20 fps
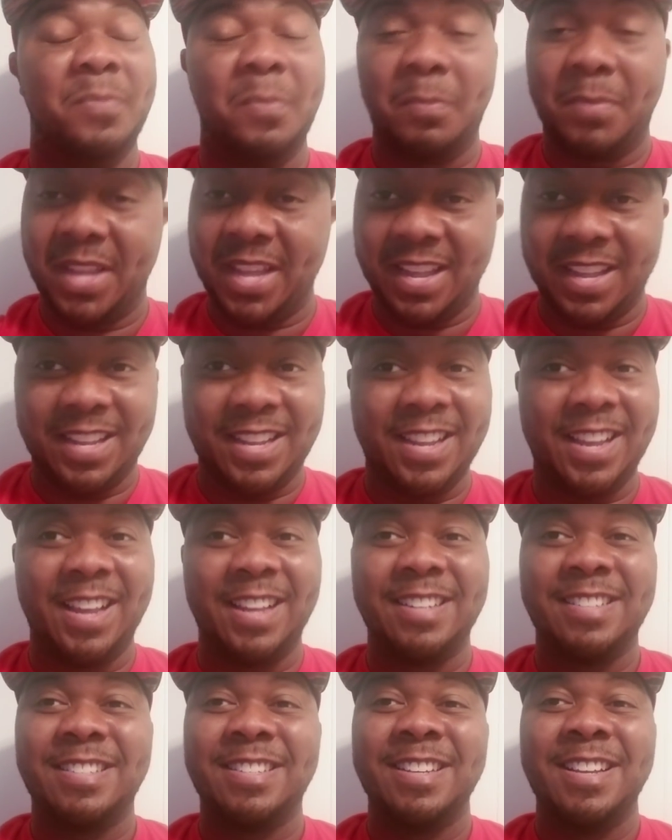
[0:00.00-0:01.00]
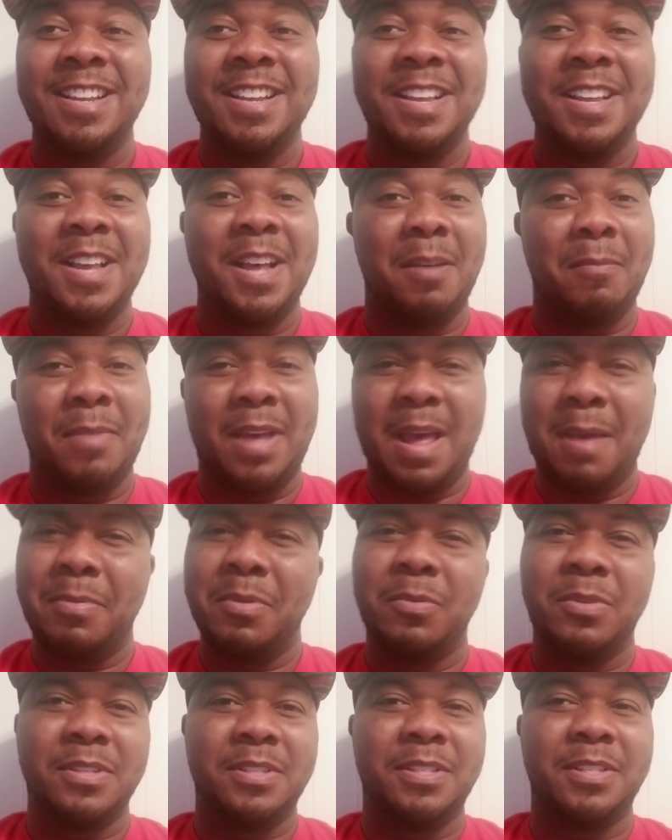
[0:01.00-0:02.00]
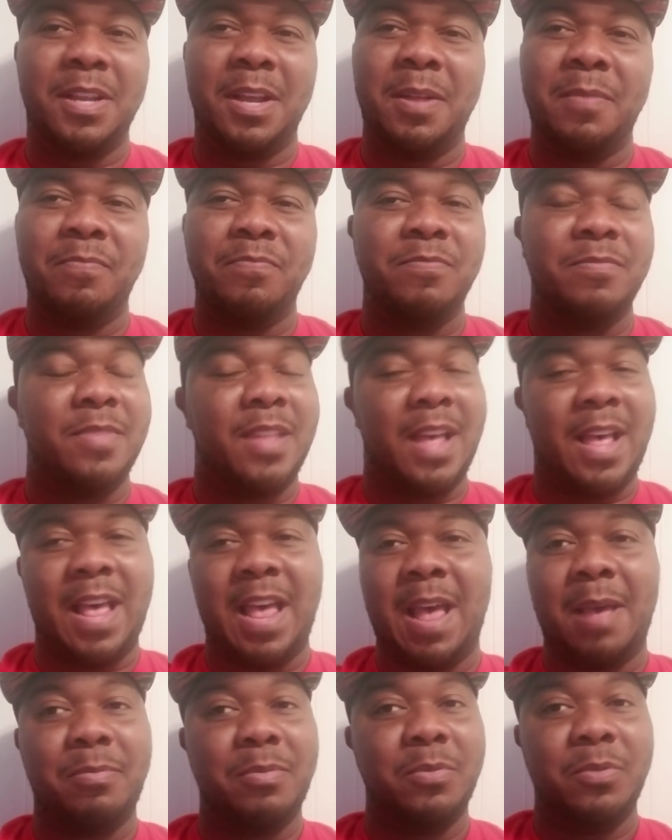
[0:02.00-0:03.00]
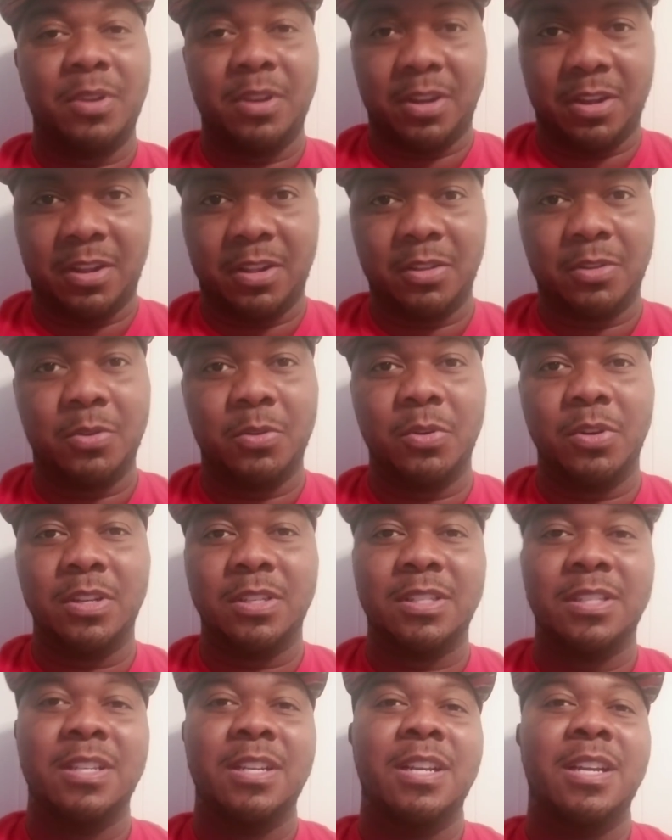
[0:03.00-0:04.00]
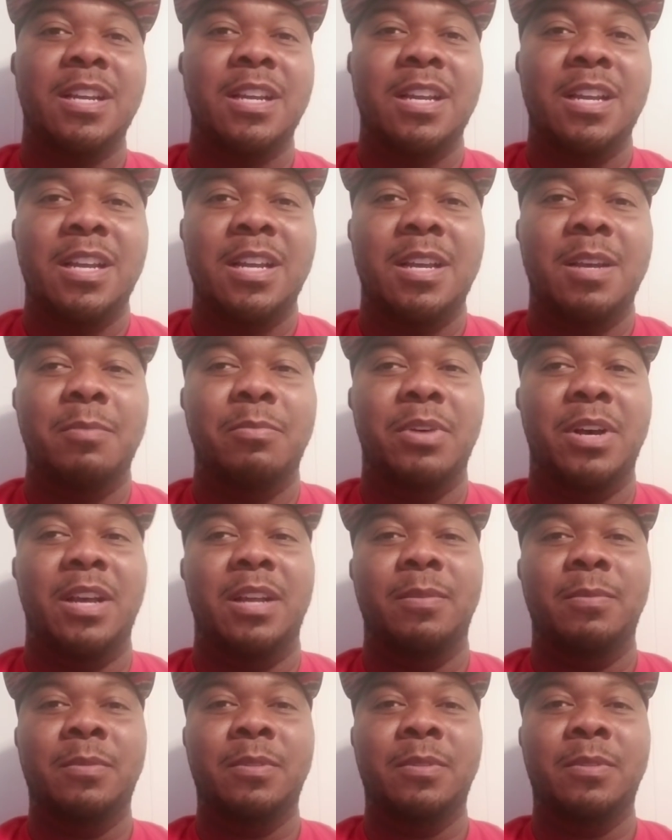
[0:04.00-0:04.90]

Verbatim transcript: Big cuts. I'm happy with some, not happy with all, of course. But